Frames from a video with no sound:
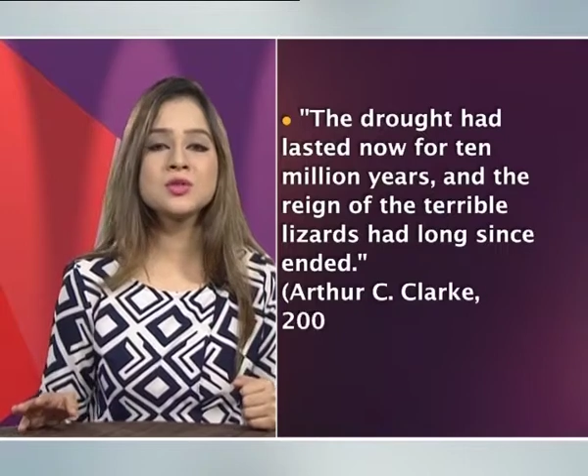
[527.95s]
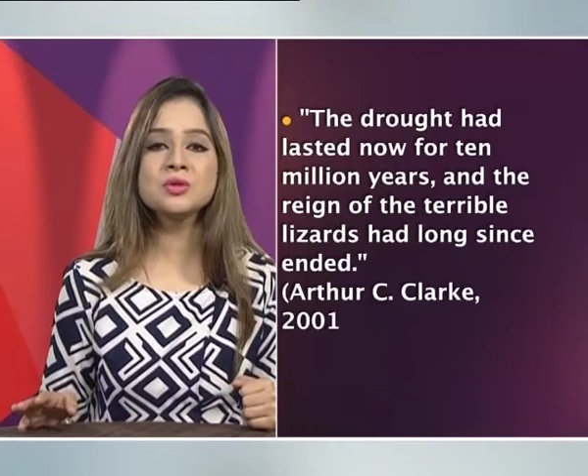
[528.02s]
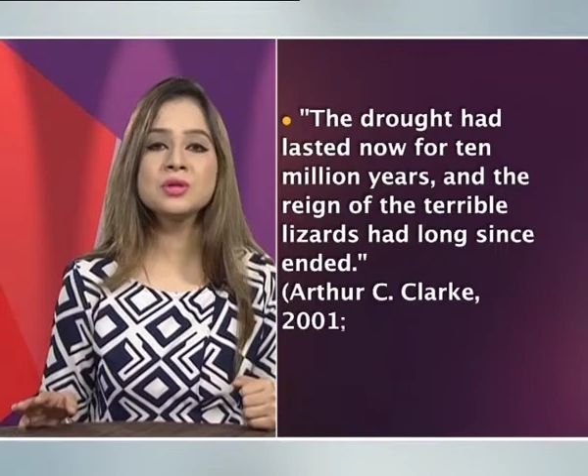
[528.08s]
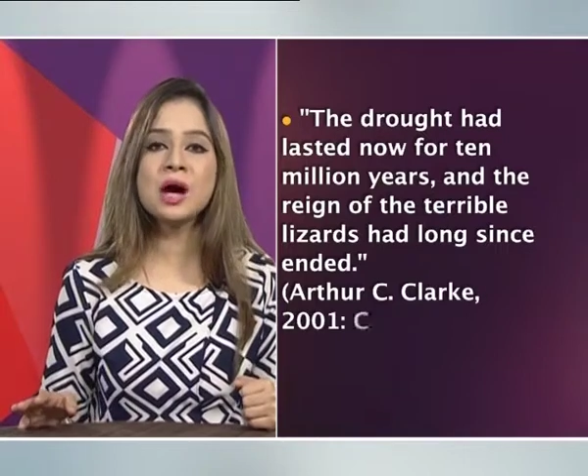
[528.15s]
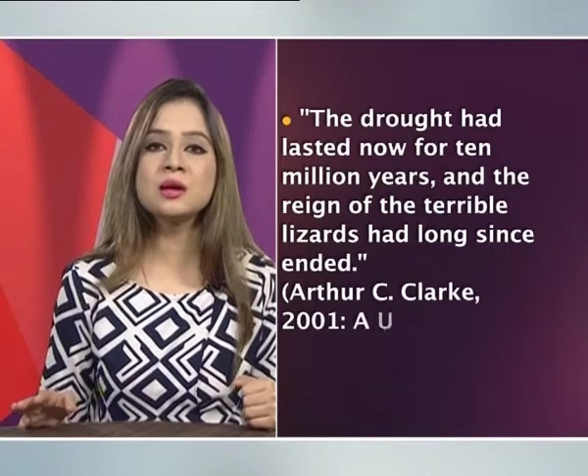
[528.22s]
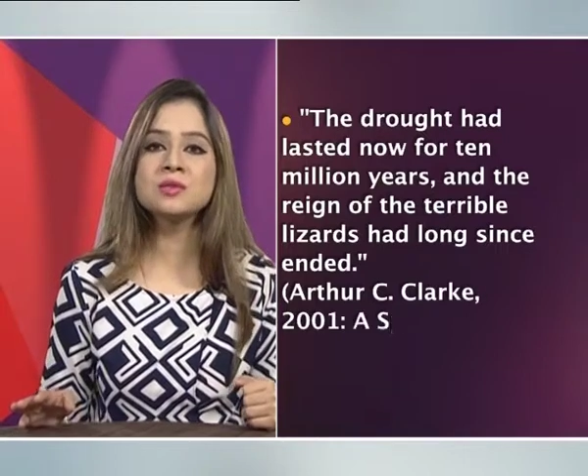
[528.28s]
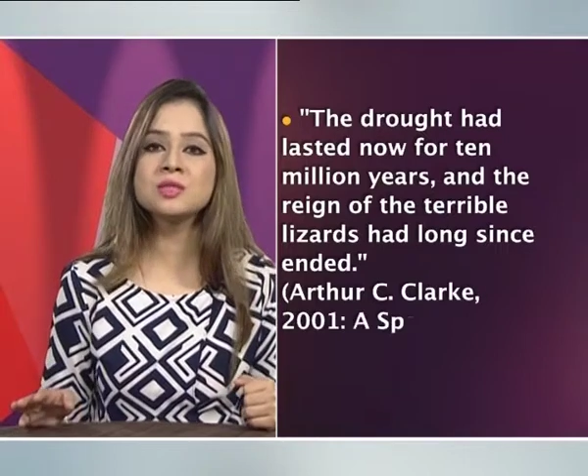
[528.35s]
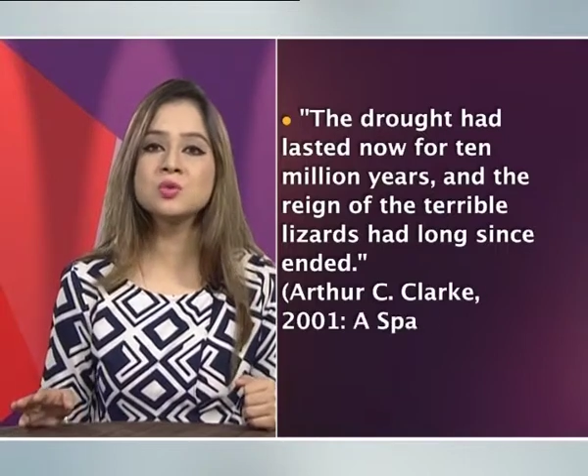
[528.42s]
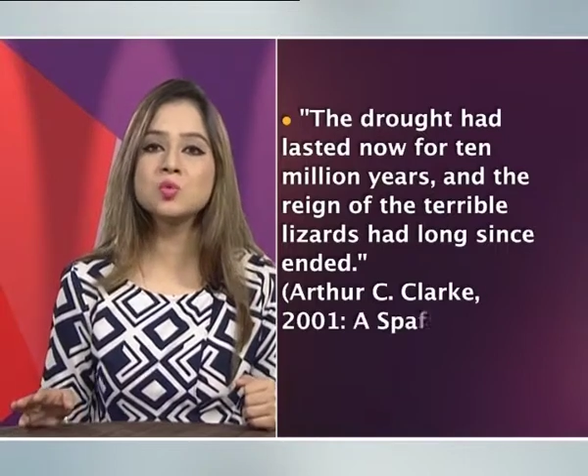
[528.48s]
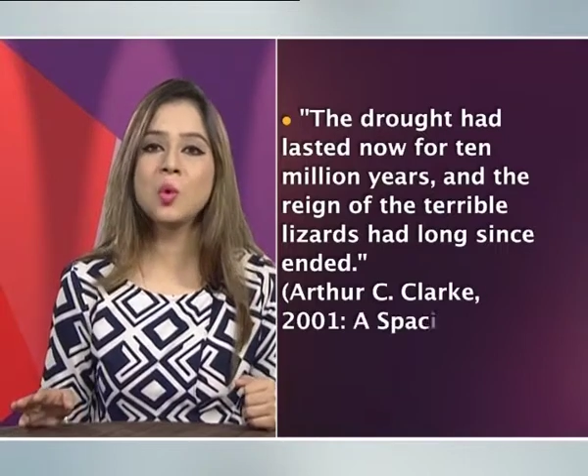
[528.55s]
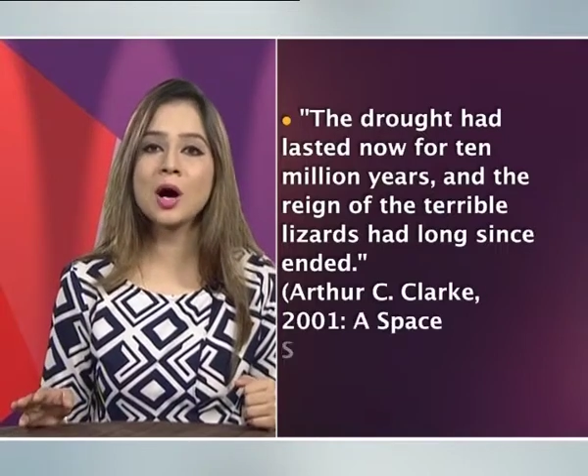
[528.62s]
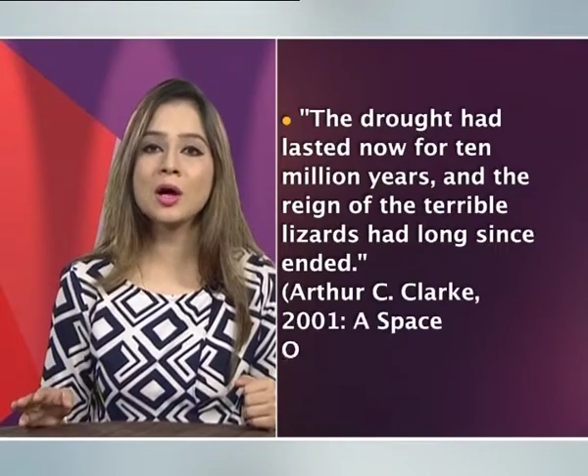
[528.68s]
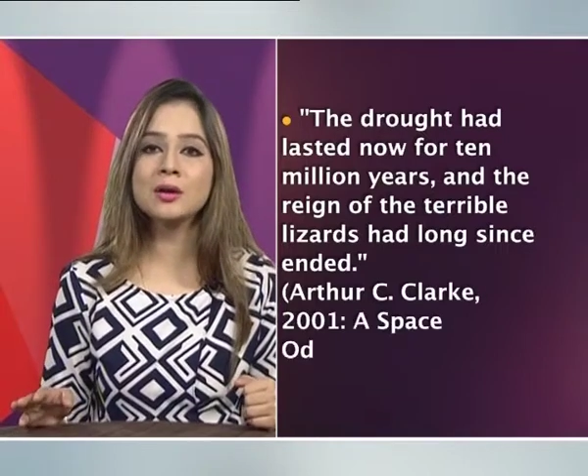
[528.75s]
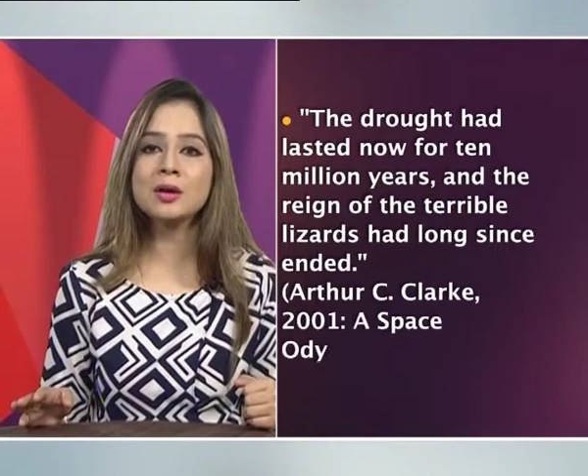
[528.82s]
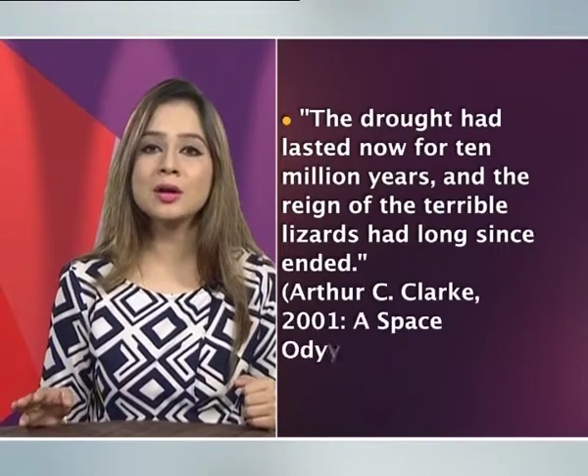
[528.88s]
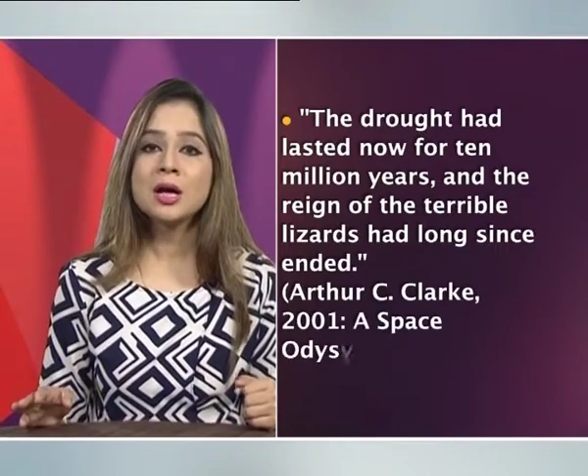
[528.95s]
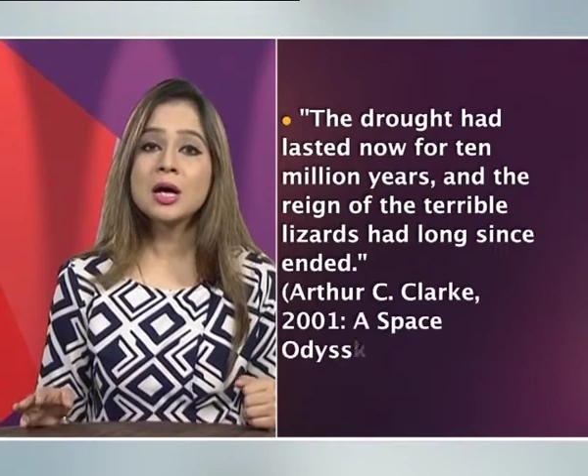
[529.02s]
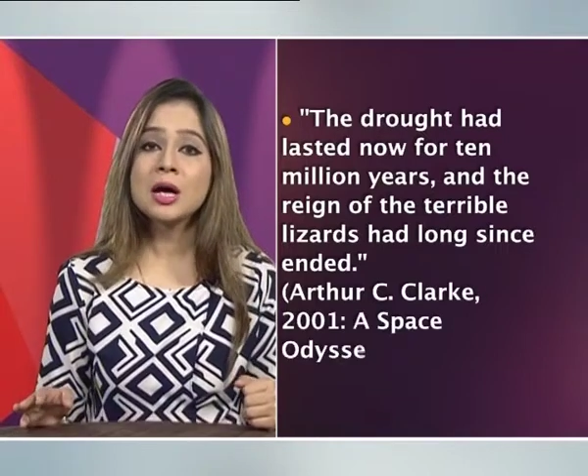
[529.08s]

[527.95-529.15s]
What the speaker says: 2001,